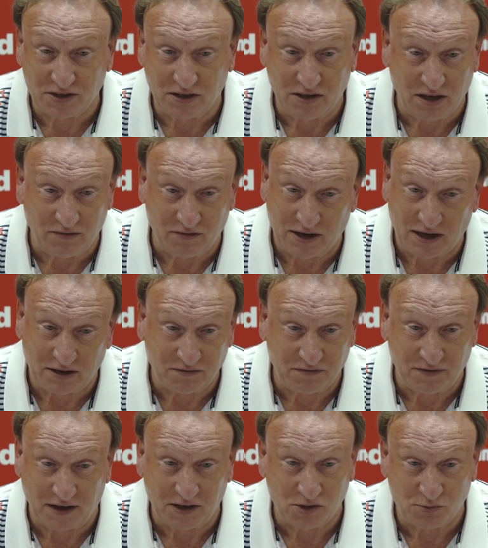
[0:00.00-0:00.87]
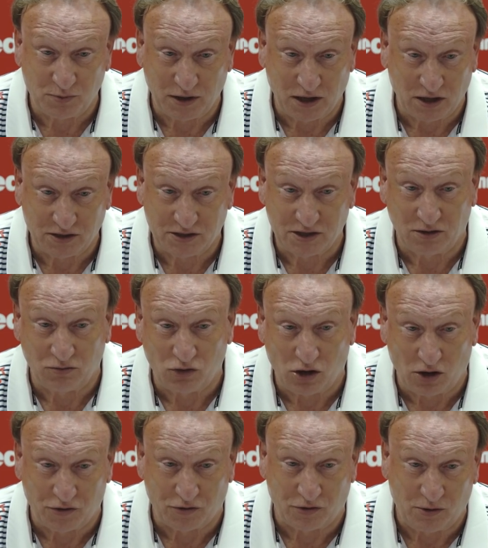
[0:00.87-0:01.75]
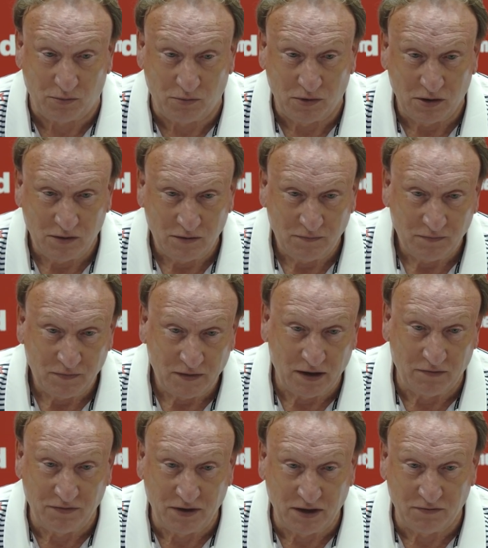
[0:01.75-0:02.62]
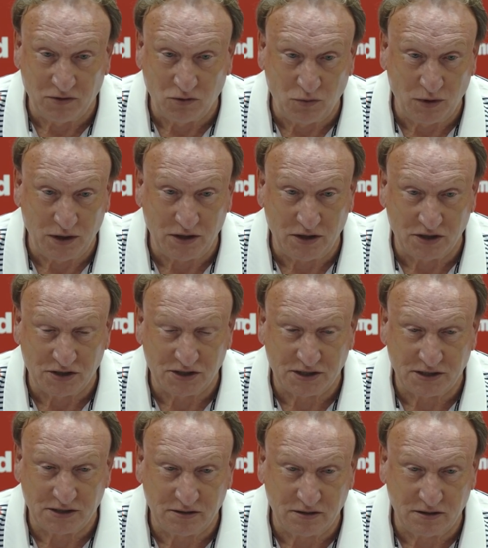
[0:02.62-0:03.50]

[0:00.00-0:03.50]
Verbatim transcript: never had fans here Until Rotherham, I've never witnessed